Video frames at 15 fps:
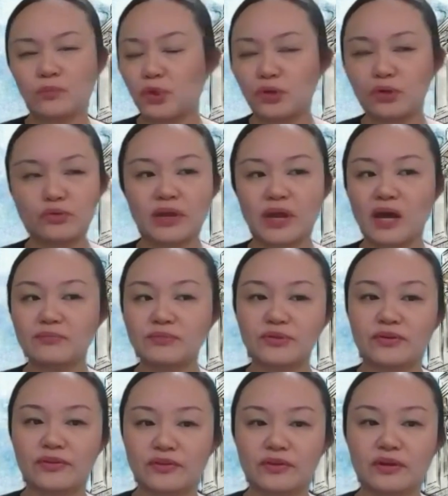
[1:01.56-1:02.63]
we know that up
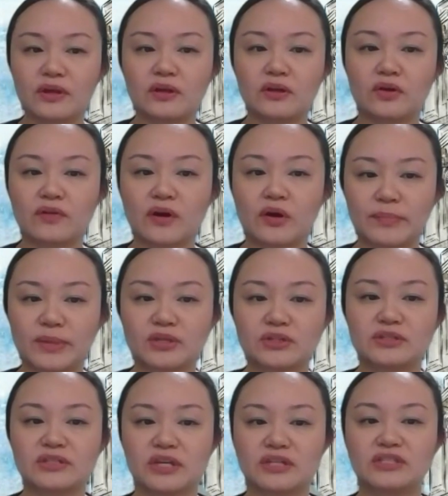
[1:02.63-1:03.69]
to a third of our
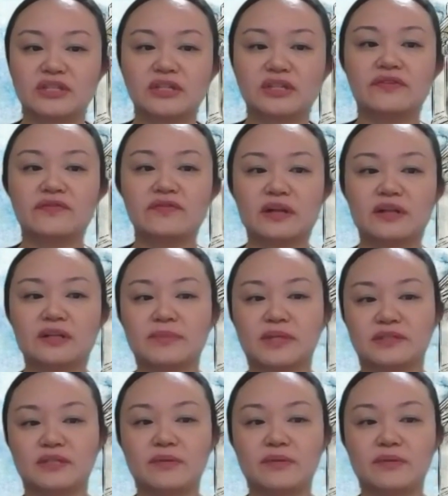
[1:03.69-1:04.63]
patients actually develop